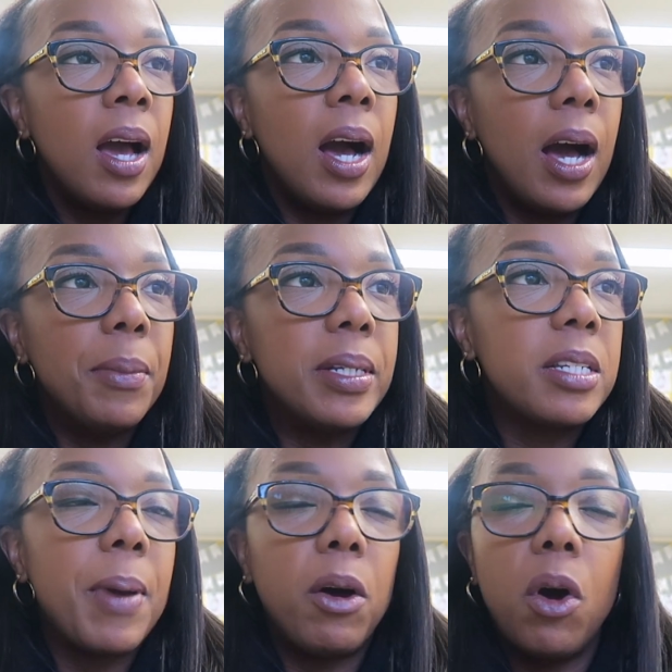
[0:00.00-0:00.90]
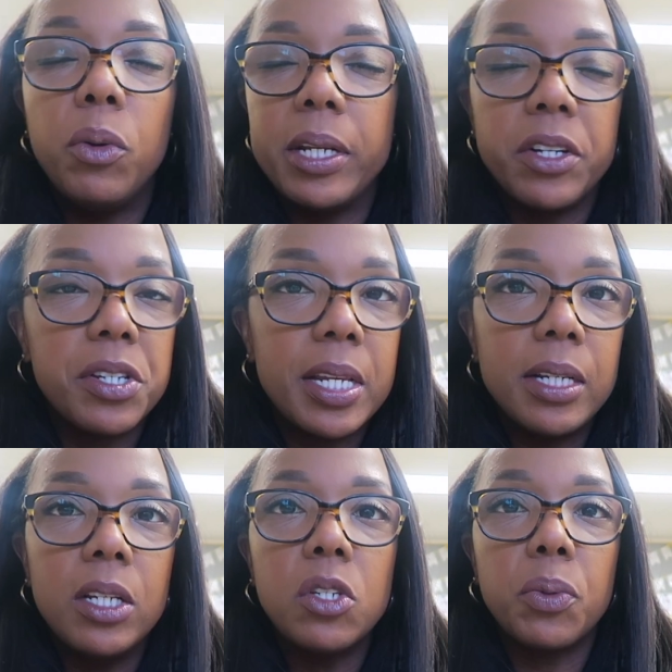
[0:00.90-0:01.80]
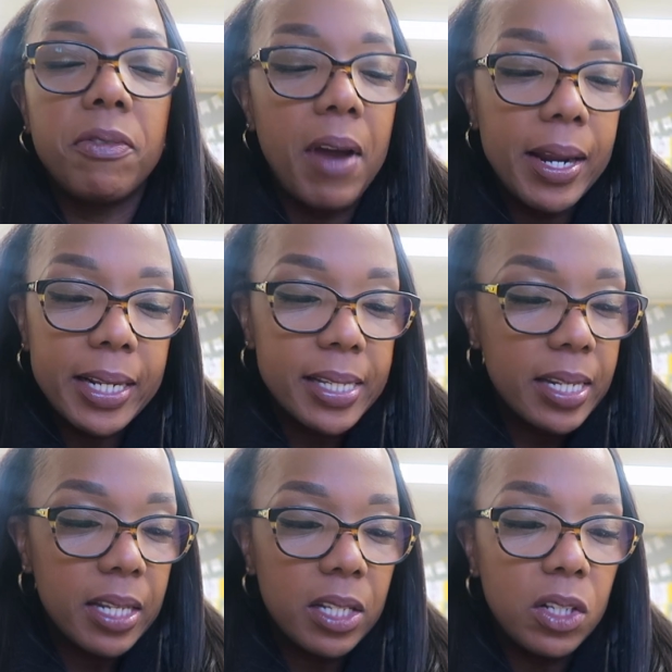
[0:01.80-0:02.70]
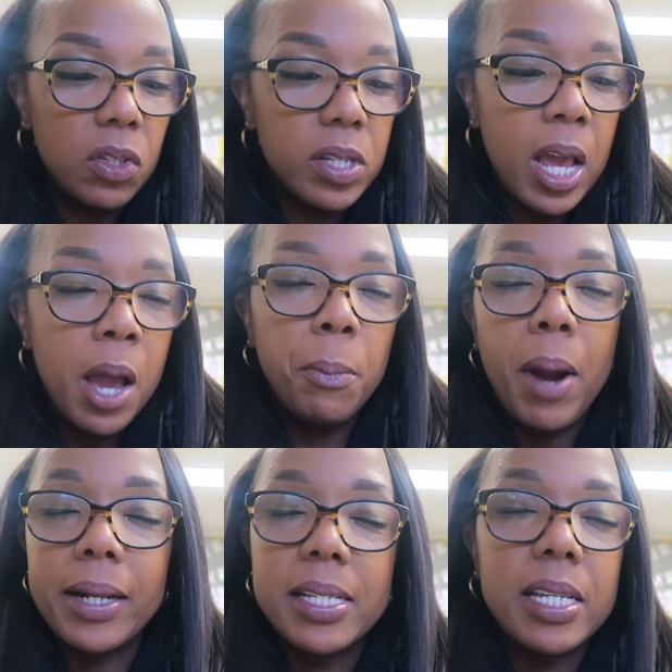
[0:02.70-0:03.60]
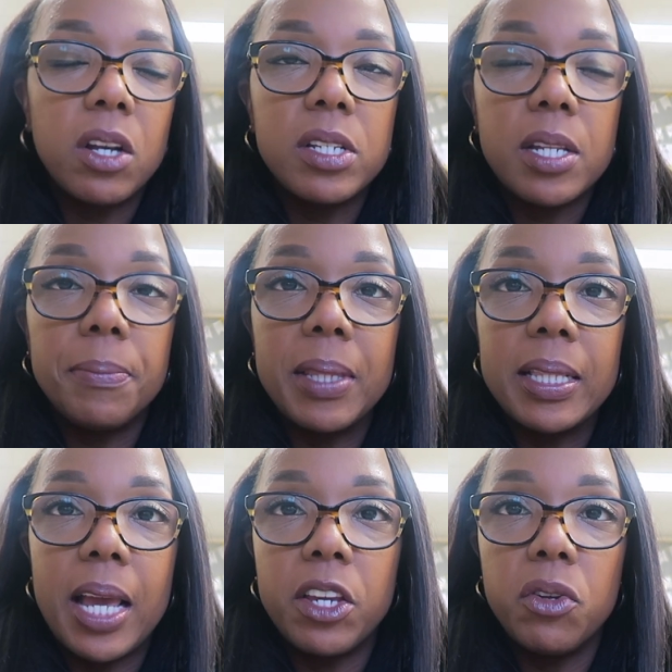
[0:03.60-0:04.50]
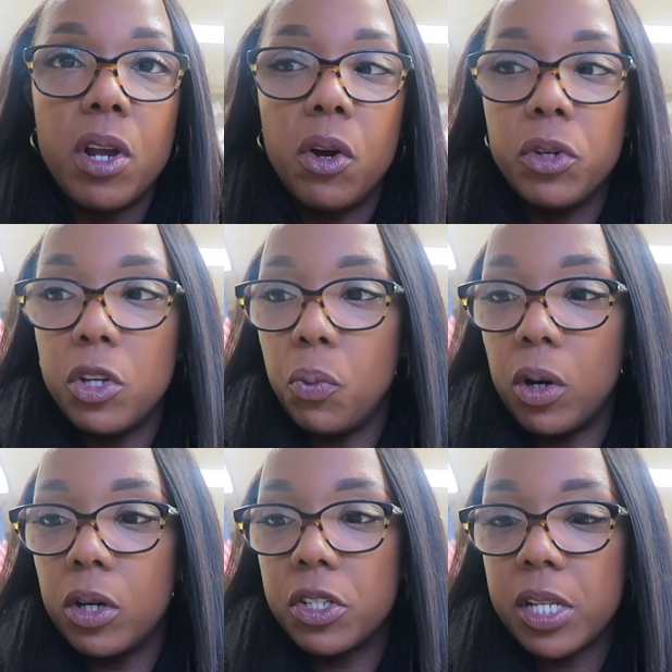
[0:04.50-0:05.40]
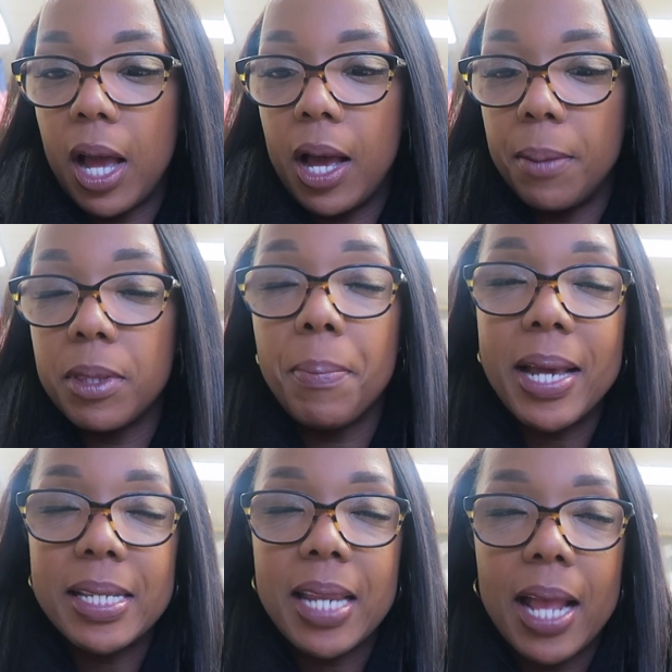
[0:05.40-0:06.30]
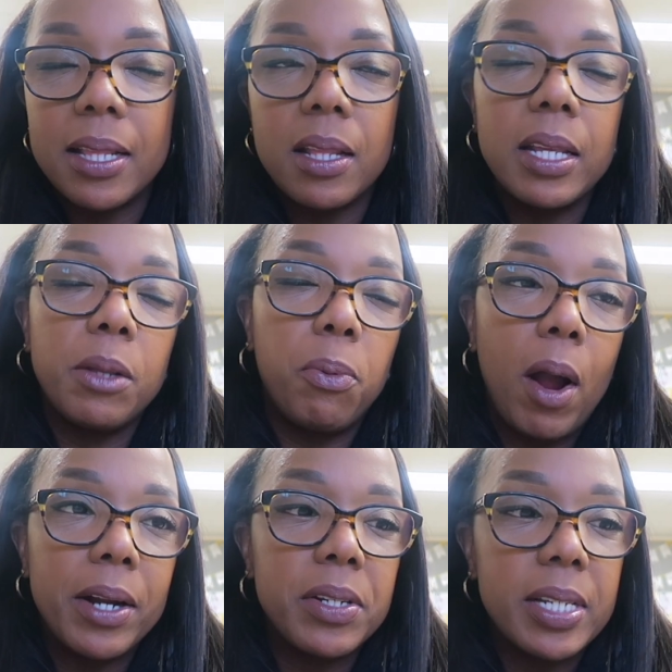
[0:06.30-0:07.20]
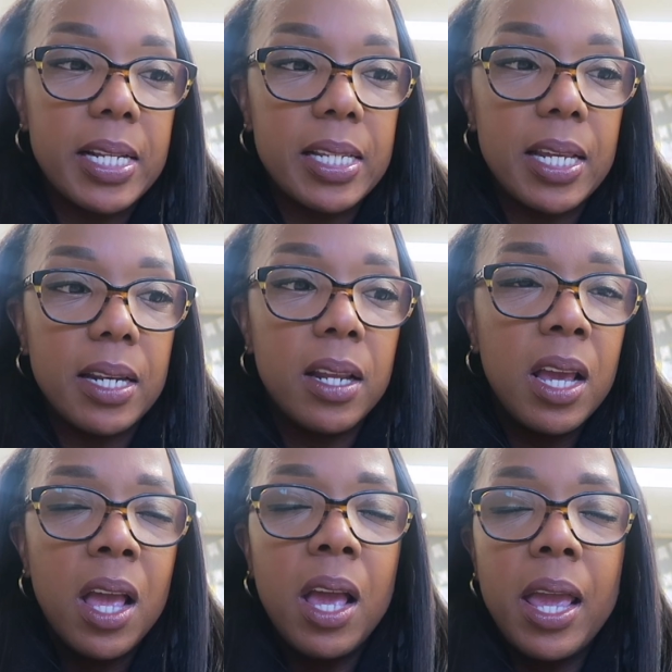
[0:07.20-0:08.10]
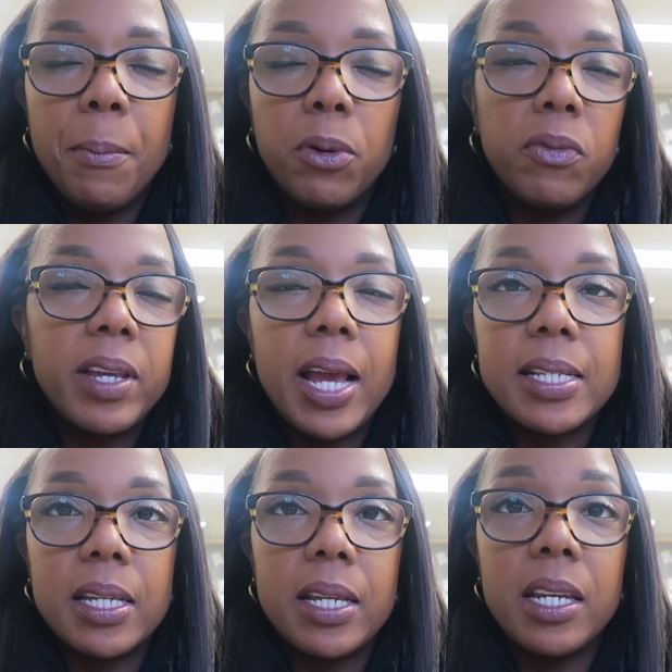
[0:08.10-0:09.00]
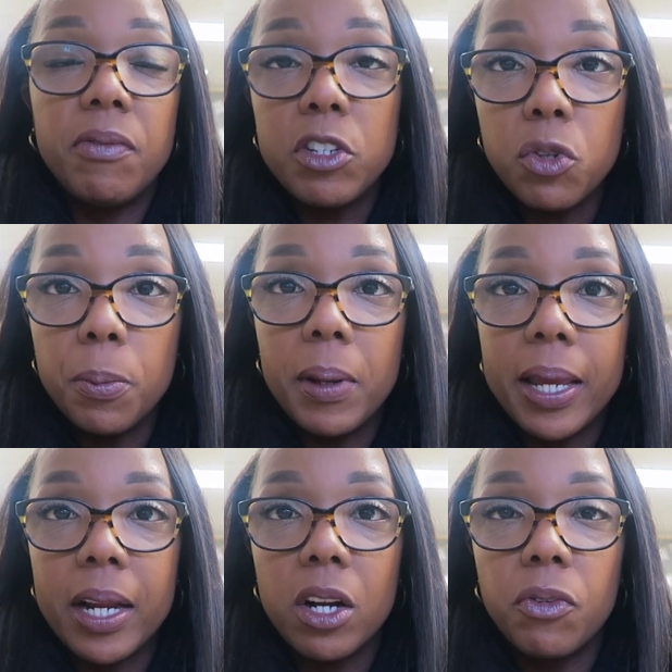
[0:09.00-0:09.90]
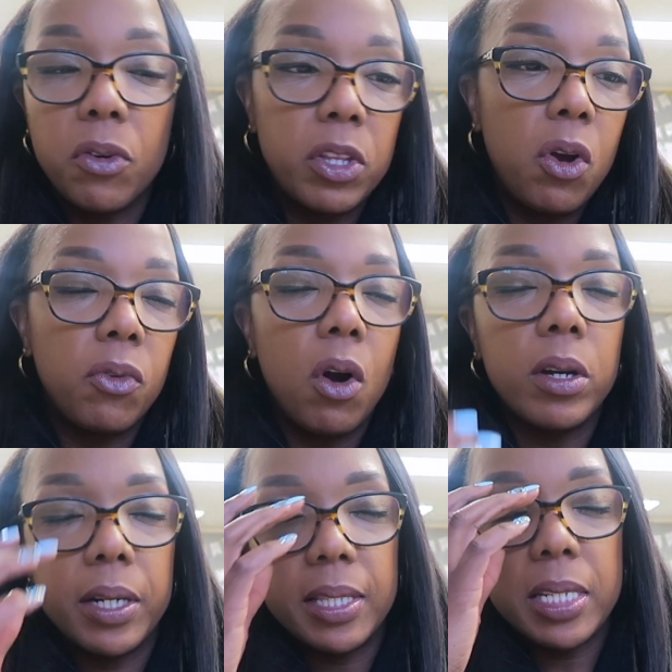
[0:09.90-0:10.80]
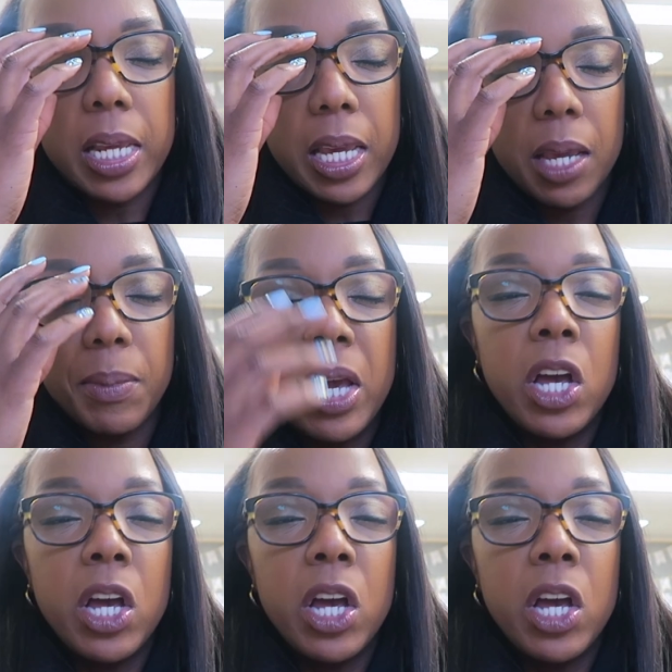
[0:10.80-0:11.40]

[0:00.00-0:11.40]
Um, it's about honing your skills, refining skills, practicing on something that you know you weren't um, the best at in the prior season, improving as an individual player for the overall good of the team.